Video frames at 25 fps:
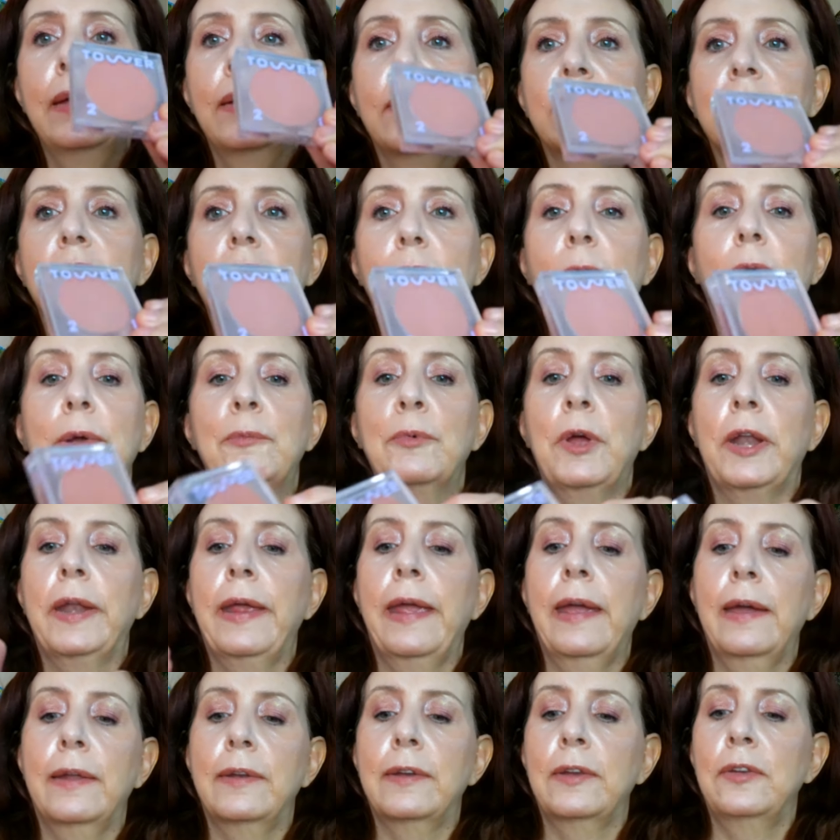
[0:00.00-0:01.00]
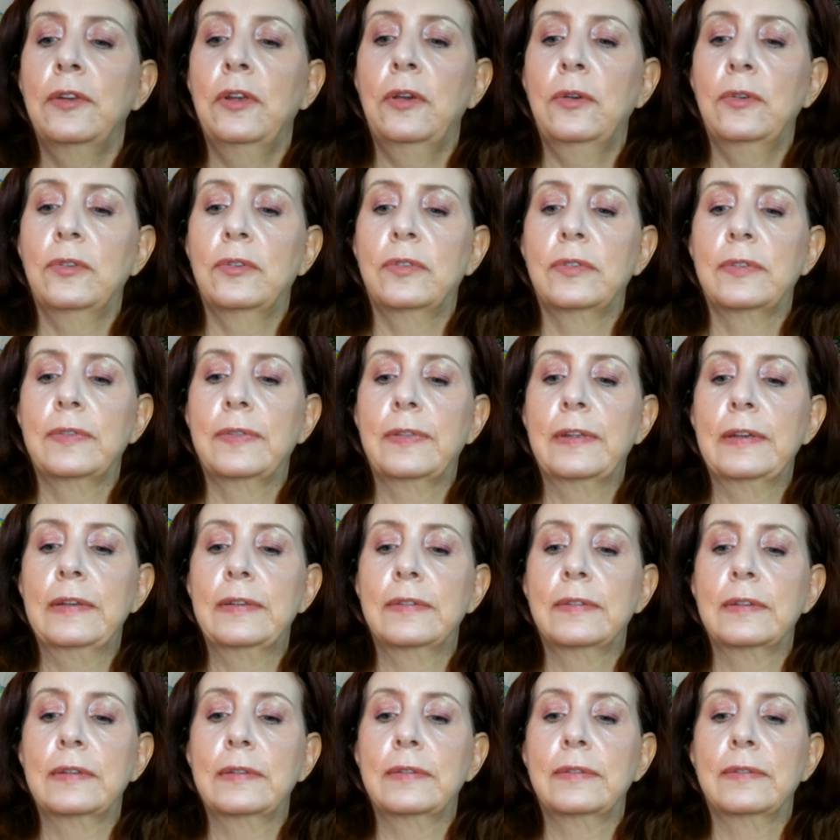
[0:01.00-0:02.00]
So I went ahead and used
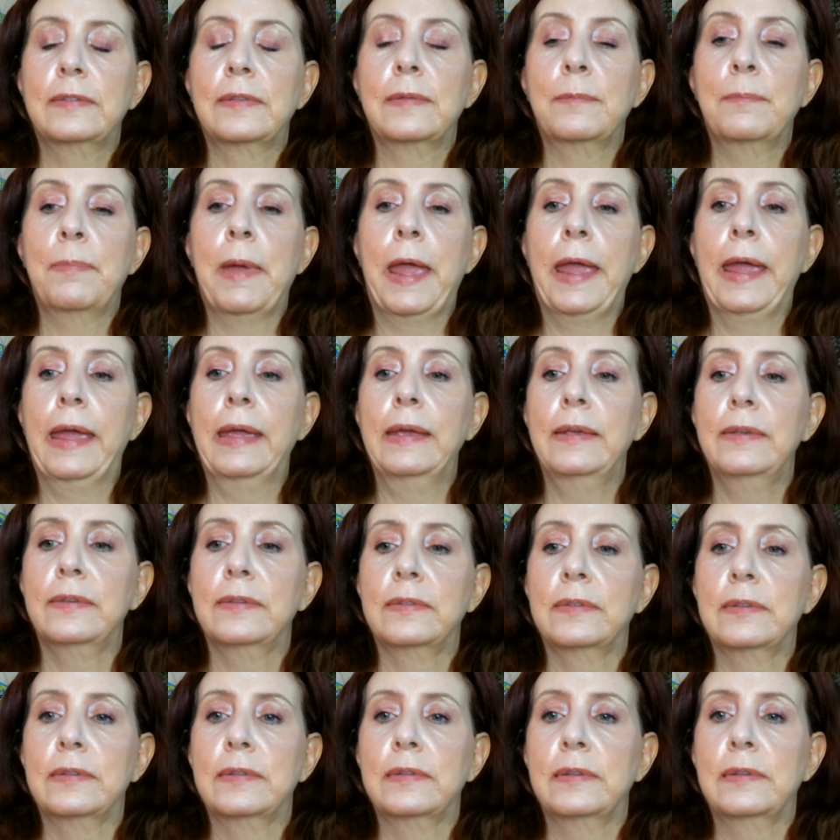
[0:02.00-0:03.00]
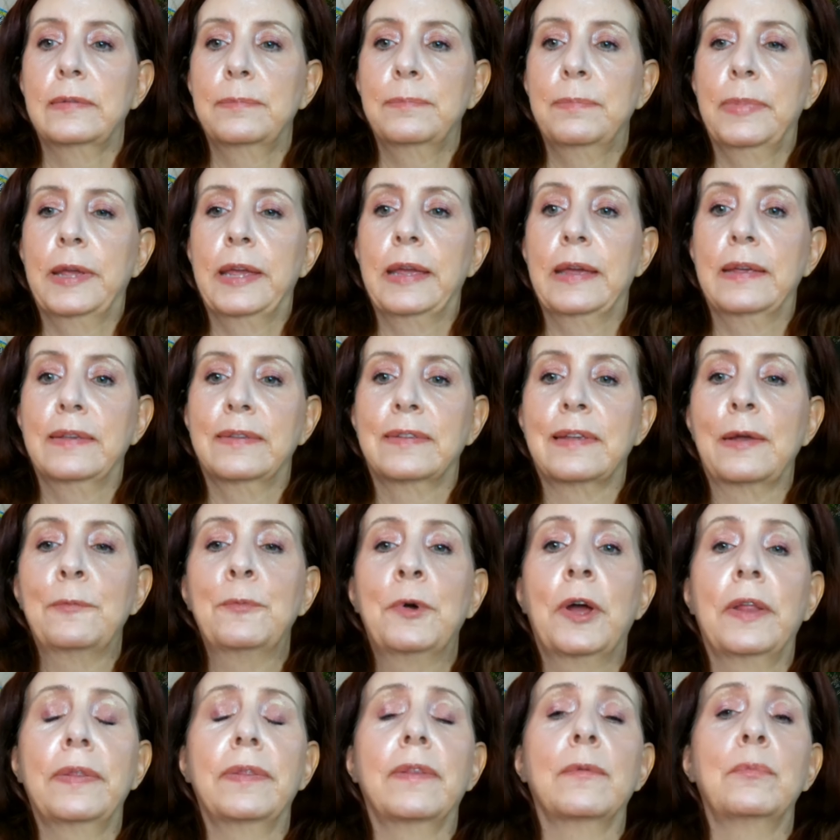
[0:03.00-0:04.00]
this as the base because I
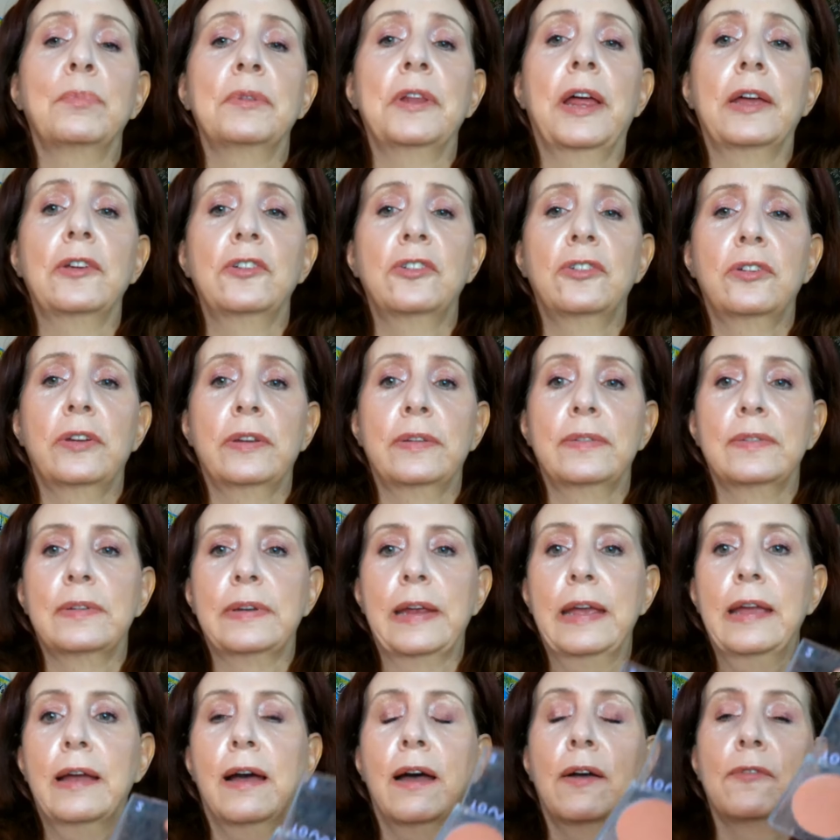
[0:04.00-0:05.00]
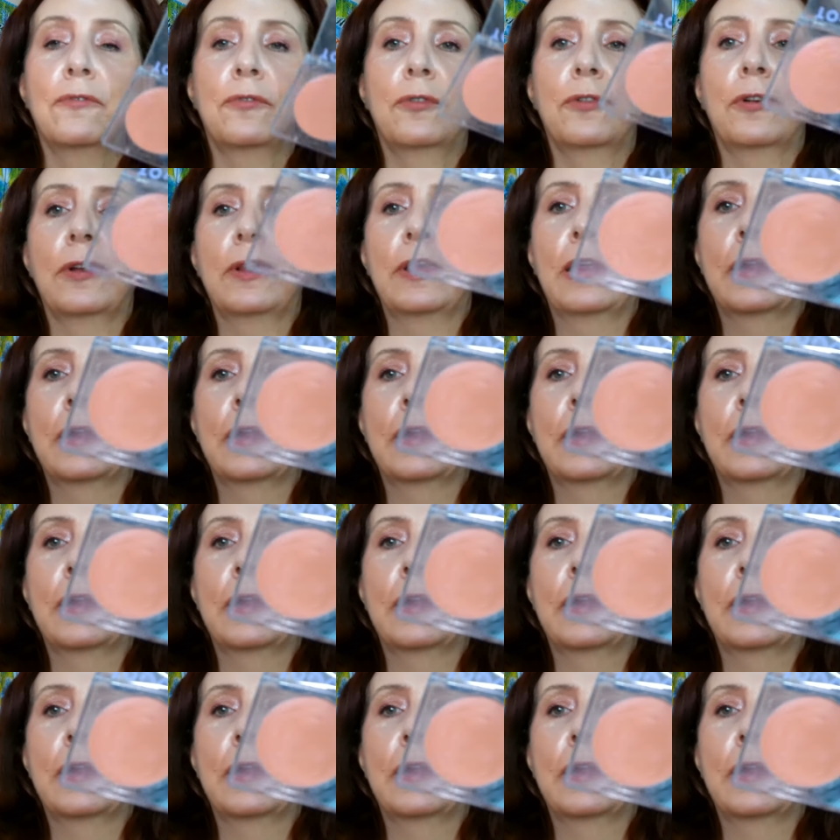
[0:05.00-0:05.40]
want the blush to stay on for a